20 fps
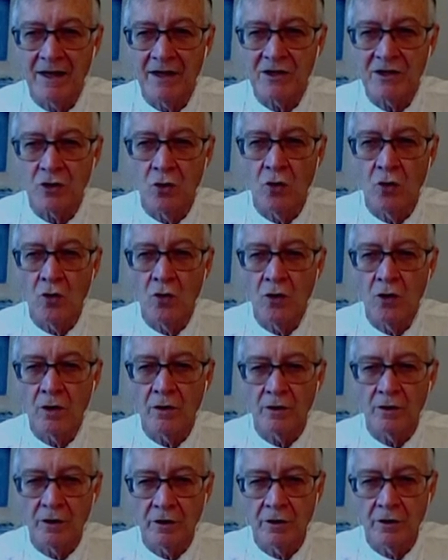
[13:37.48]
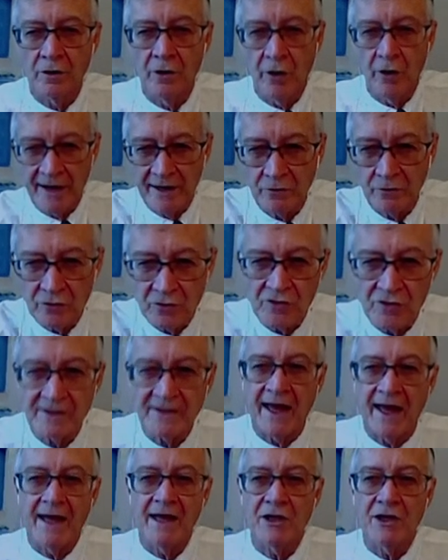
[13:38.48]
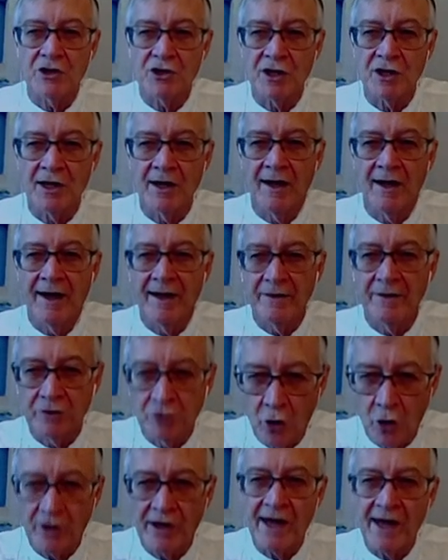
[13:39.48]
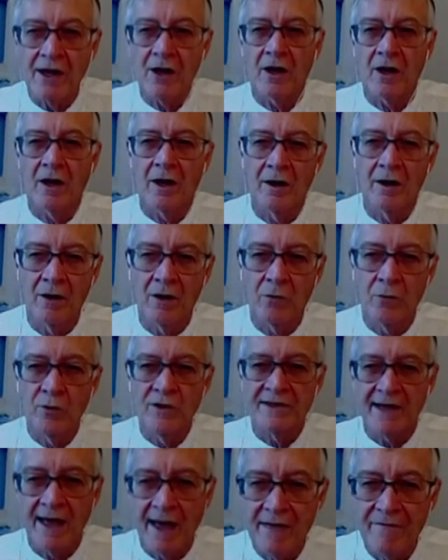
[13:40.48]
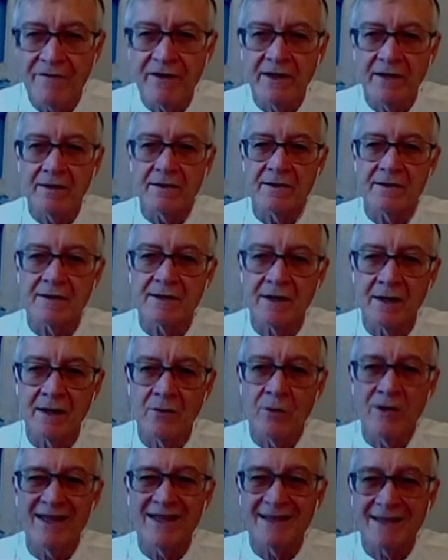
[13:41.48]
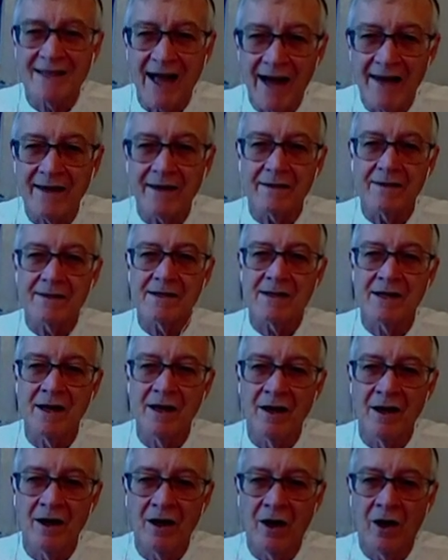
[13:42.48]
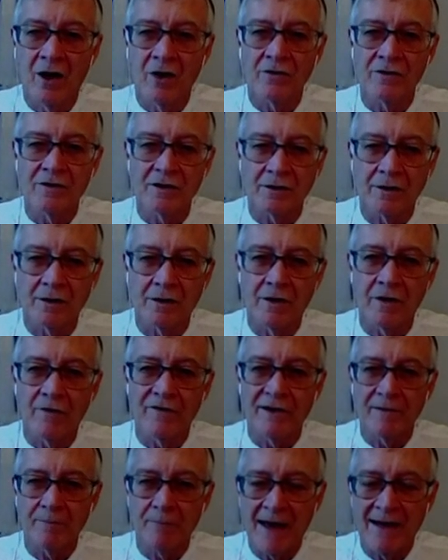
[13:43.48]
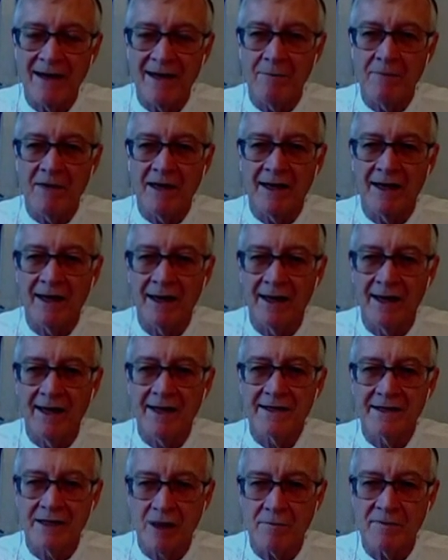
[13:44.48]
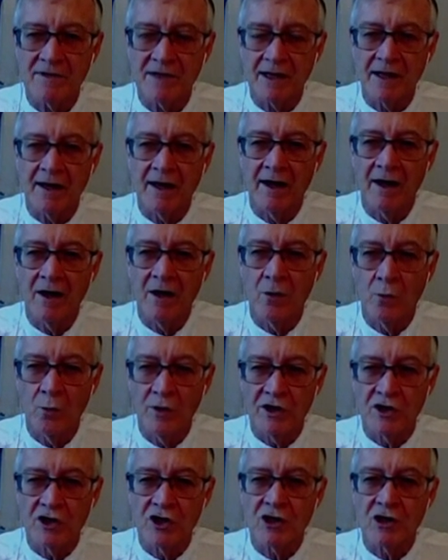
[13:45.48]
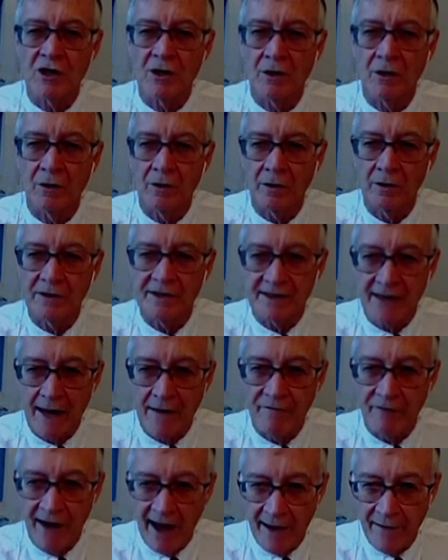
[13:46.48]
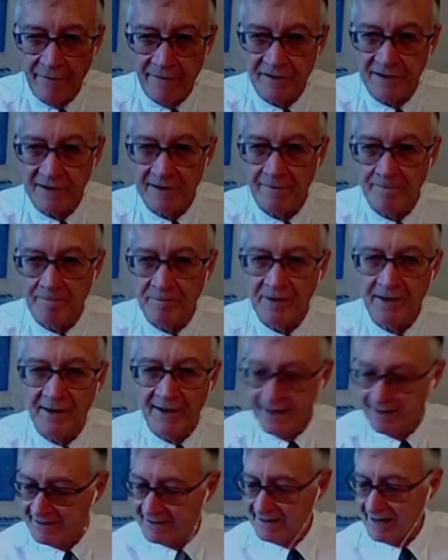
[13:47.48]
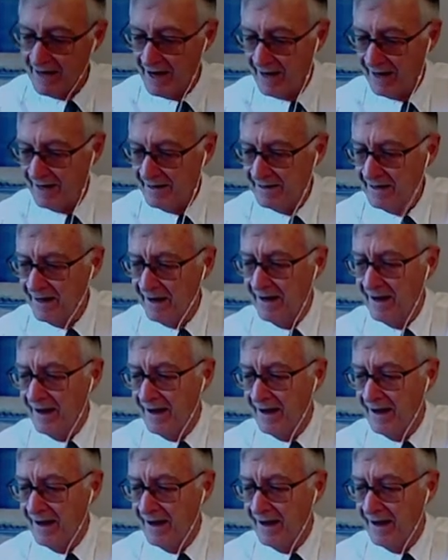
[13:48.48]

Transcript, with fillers: So going to the stage and talking with evidence, with science on the COVID pandemic is something which saves lives. Next slide.